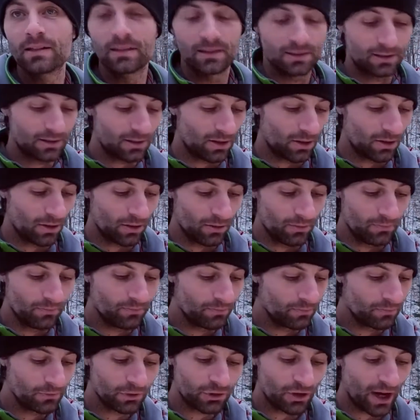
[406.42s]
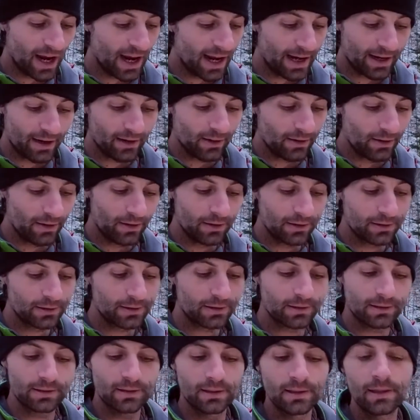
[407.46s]
So
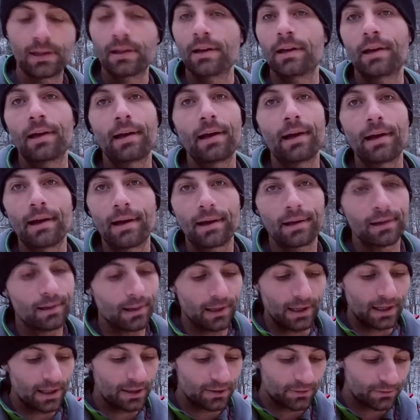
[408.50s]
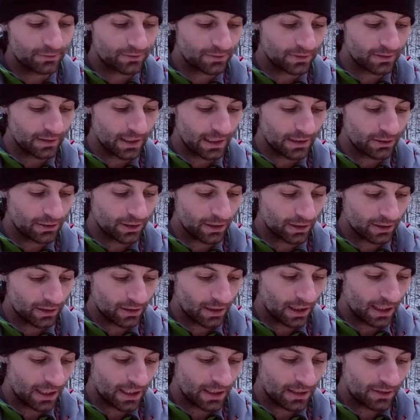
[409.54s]
triangulars, gloves, nitrile
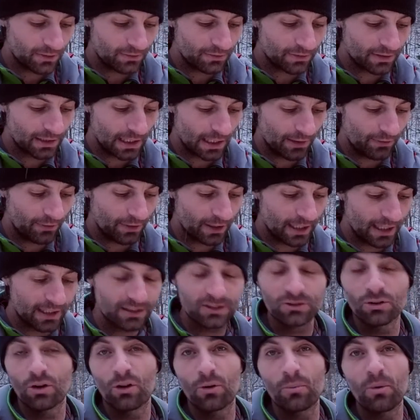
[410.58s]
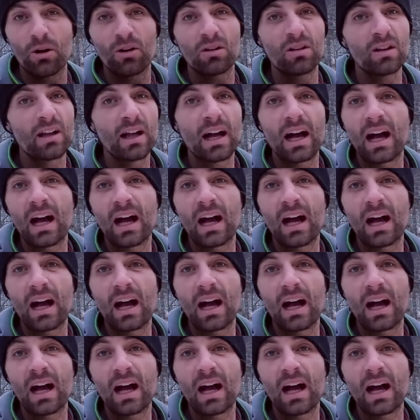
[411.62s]
gloves, everything's normal.